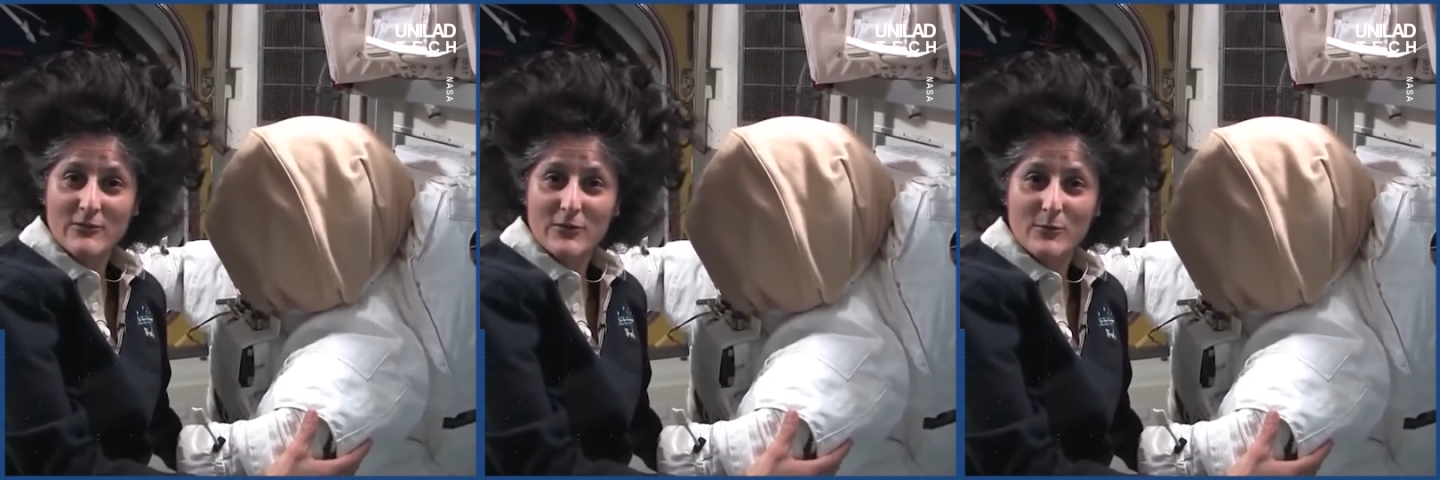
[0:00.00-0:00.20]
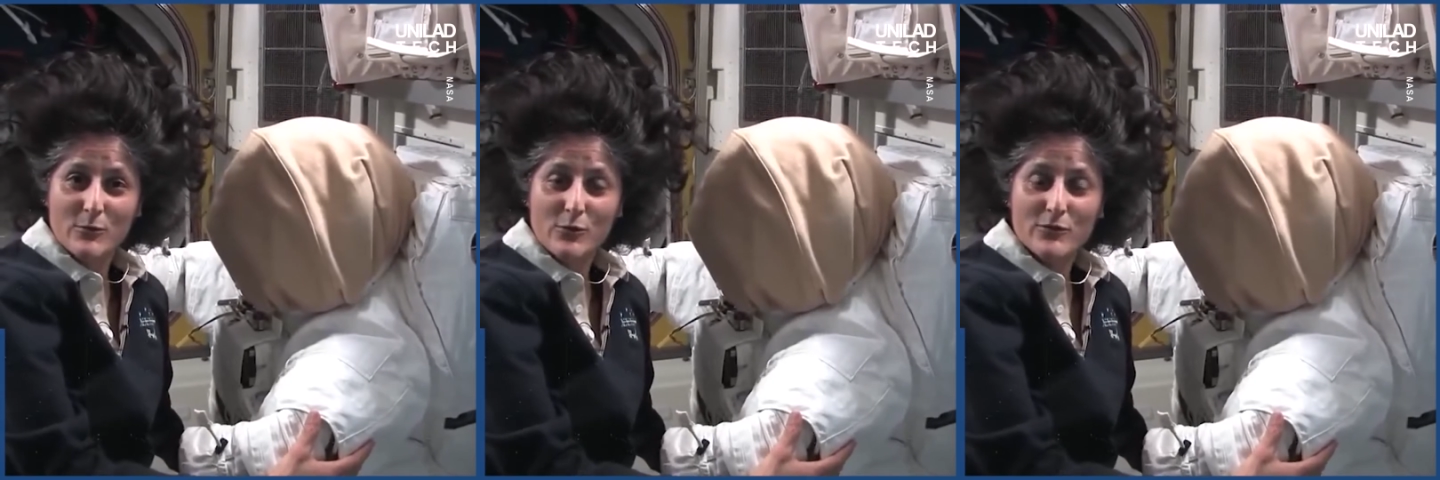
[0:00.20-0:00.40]

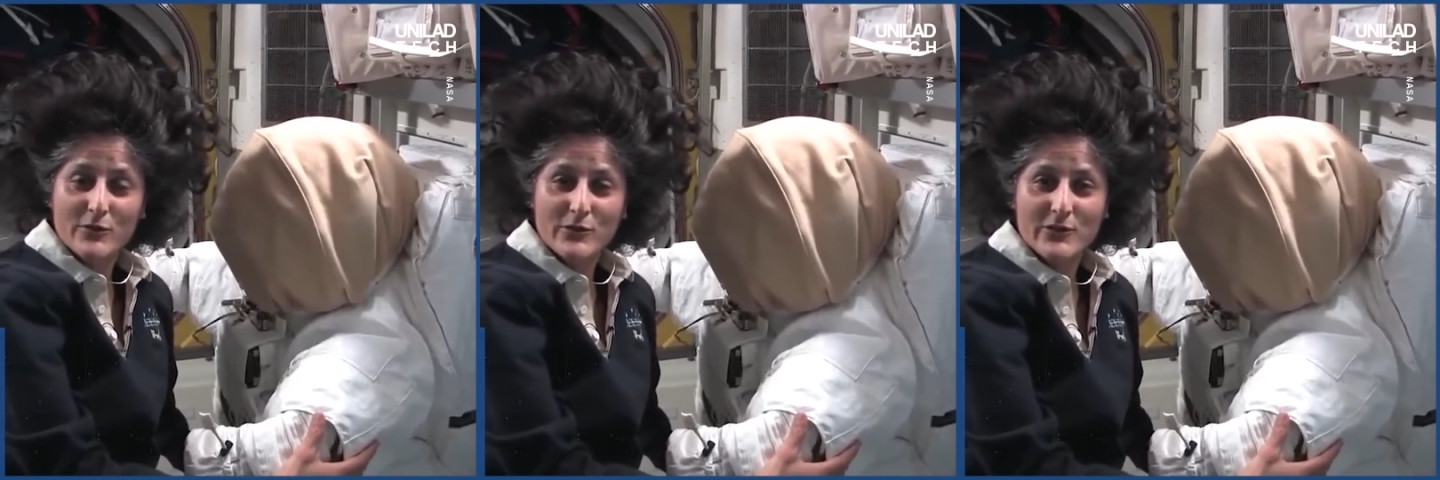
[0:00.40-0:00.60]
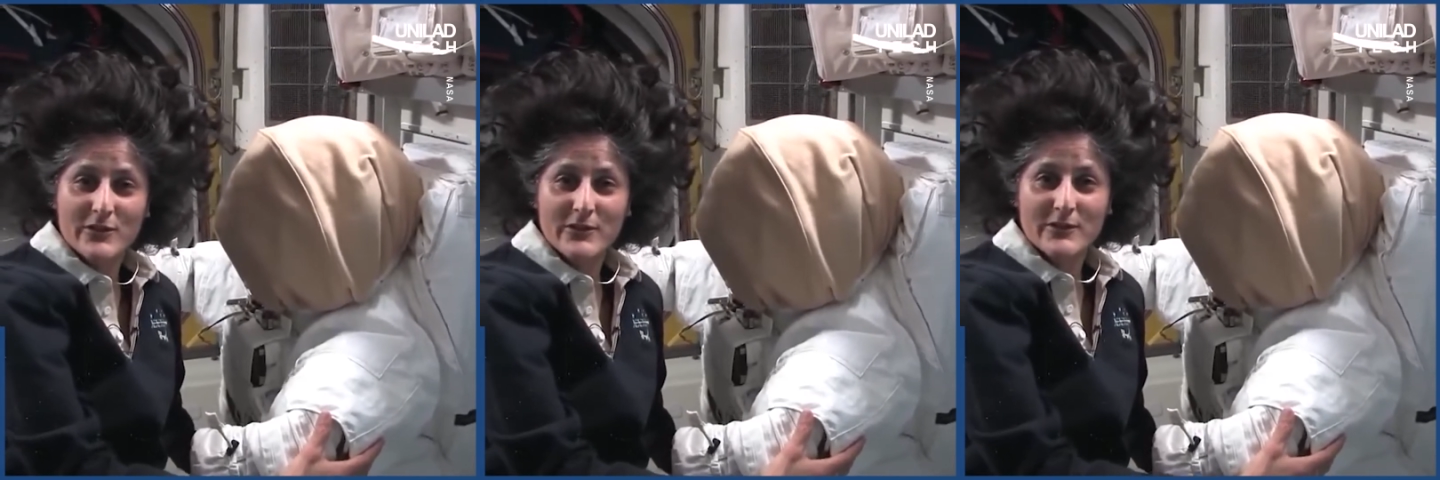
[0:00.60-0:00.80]

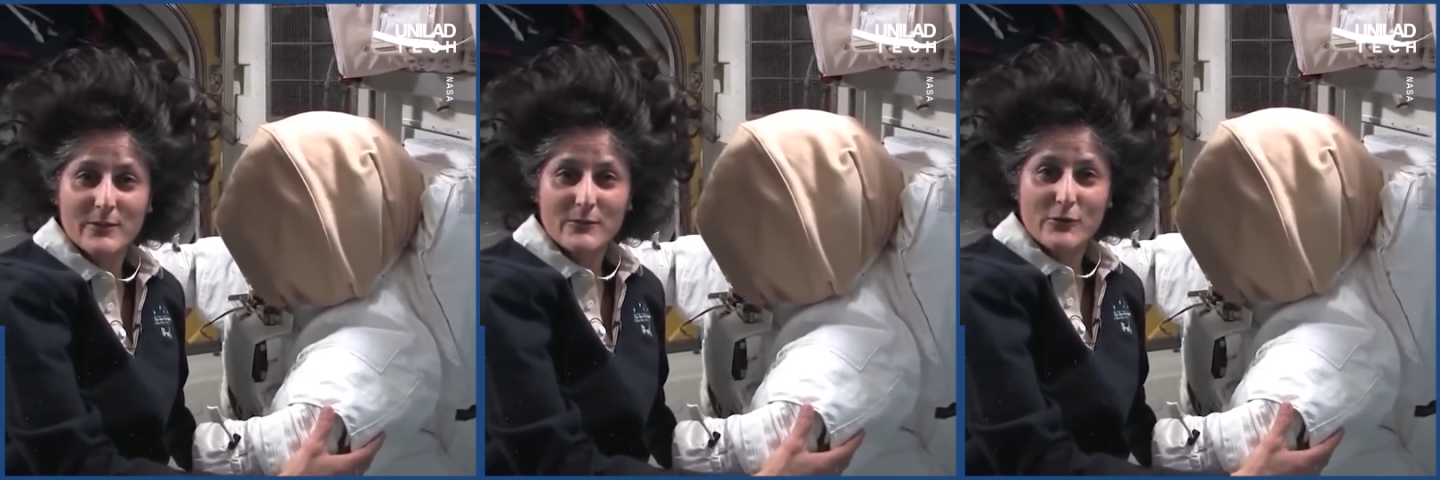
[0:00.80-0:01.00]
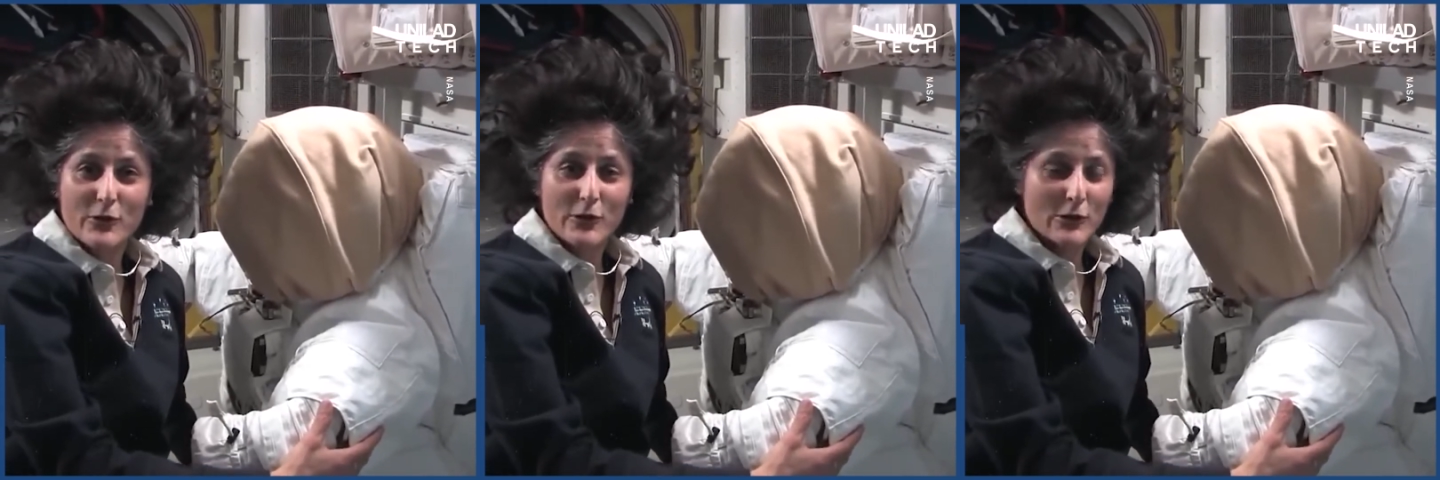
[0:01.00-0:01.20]
removal
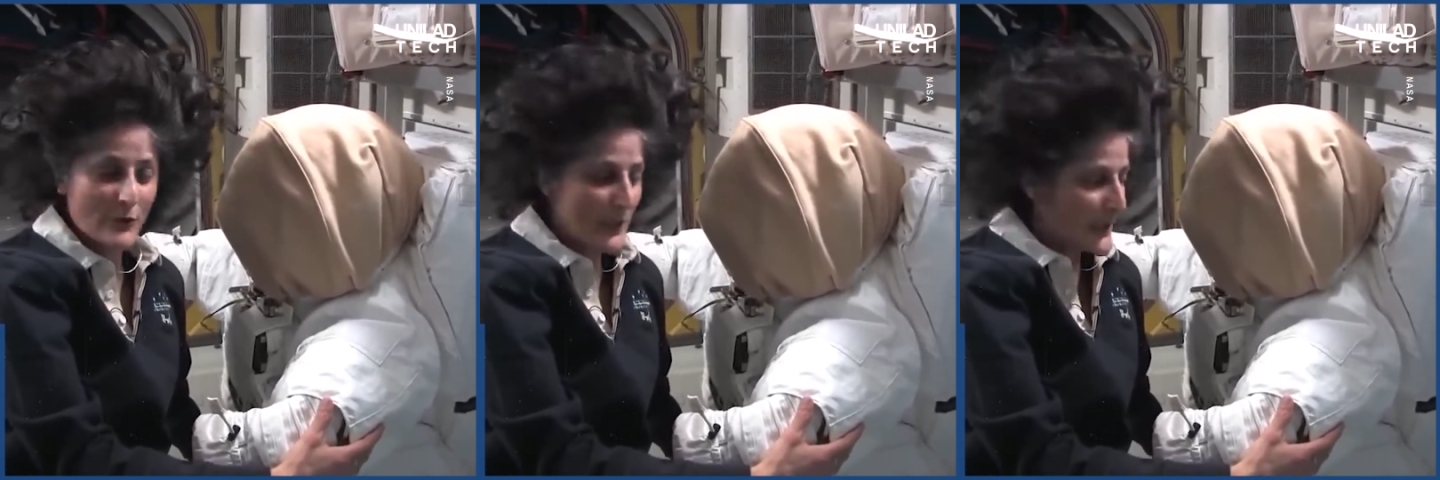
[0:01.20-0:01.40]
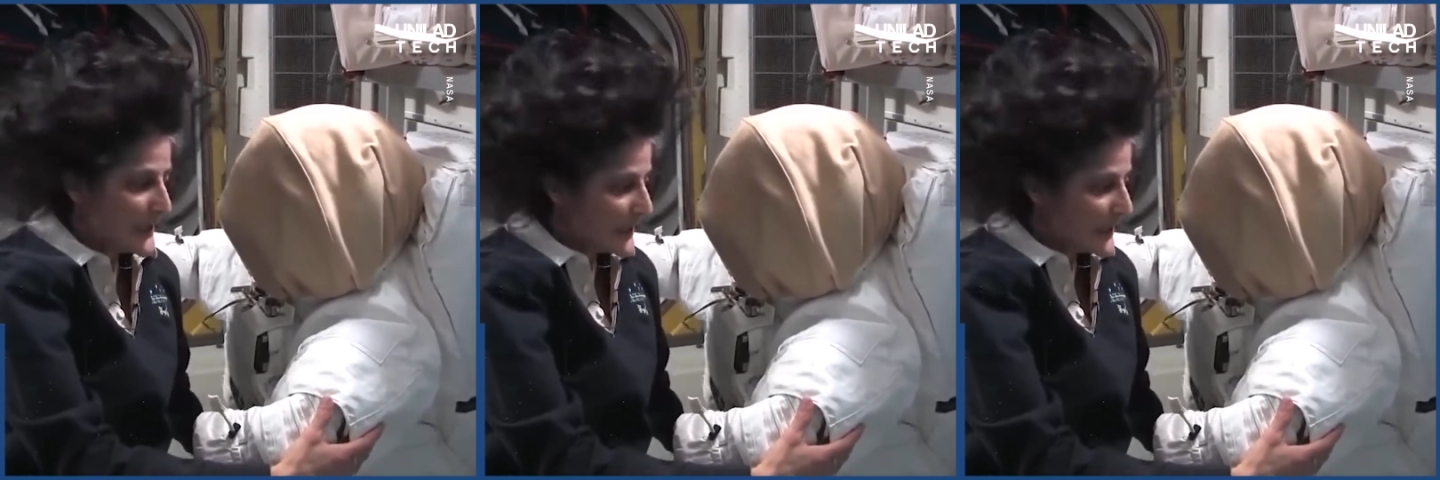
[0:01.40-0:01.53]
system for you.